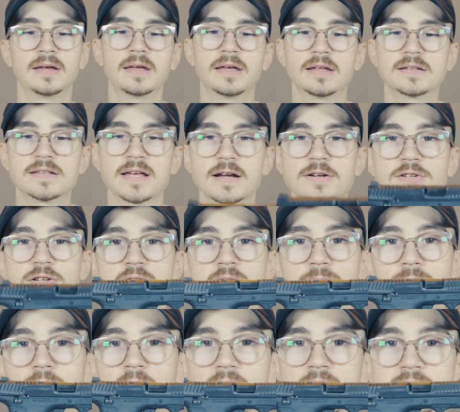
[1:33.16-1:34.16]
it's actually
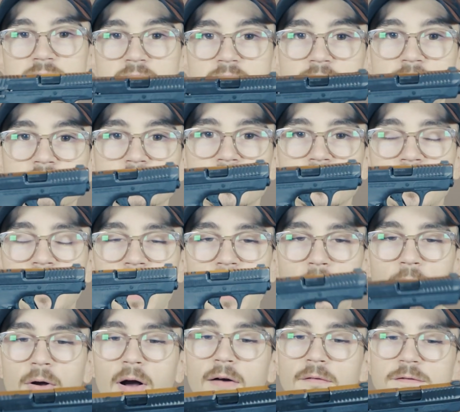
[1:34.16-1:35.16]
impressive
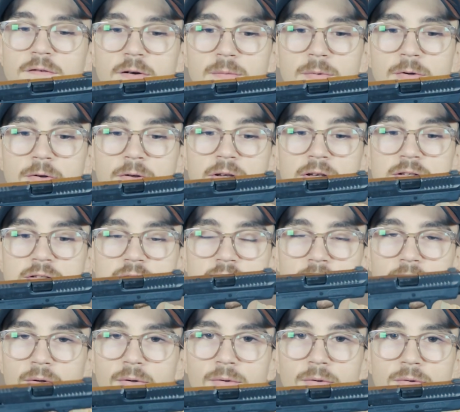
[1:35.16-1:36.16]
how comfortable it is to
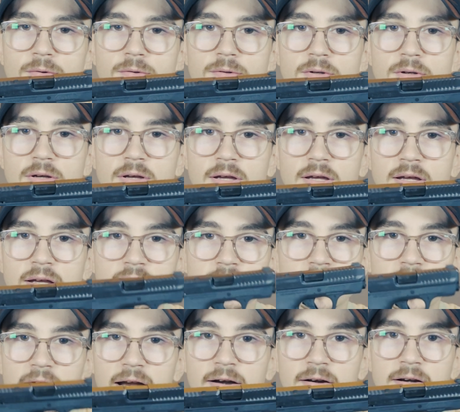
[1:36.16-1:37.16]
hold,
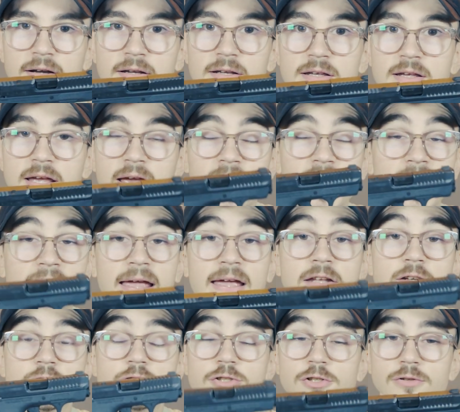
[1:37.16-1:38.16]
carry,
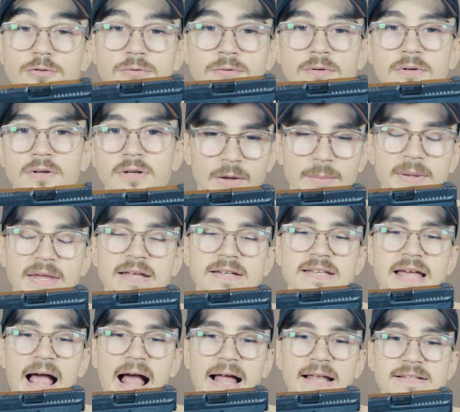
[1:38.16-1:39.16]
and shoot. Maybe a
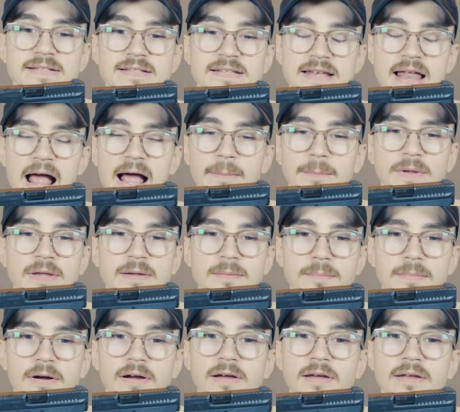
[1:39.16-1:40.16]
tad snappy,
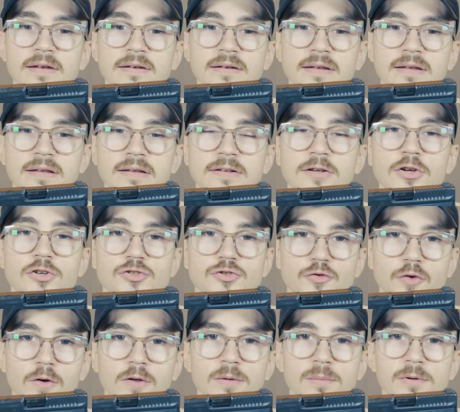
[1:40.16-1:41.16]
but
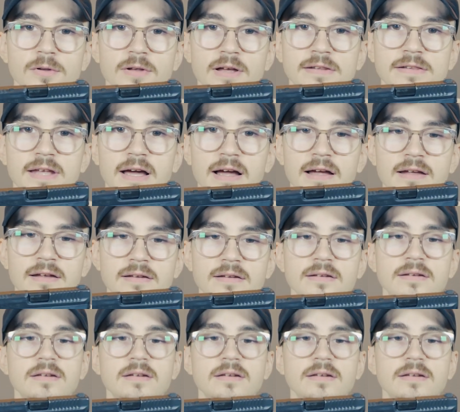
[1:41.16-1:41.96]
controllable at that.